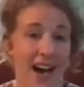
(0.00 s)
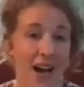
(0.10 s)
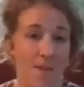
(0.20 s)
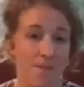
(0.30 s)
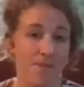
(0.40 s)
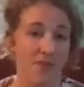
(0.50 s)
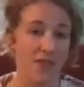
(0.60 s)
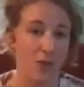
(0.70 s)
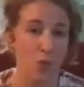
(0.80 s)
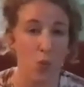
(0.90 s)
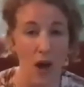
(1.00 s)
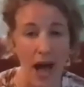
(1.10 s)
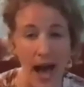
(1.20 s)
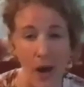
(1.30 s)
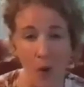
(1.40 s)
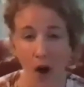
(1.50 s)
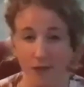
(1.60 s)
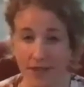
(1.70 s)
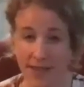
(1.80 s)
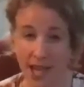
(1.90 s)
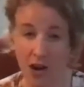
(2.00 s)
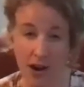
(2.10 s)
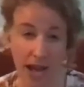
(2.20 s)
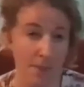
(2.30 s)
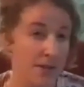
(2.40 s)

how often they are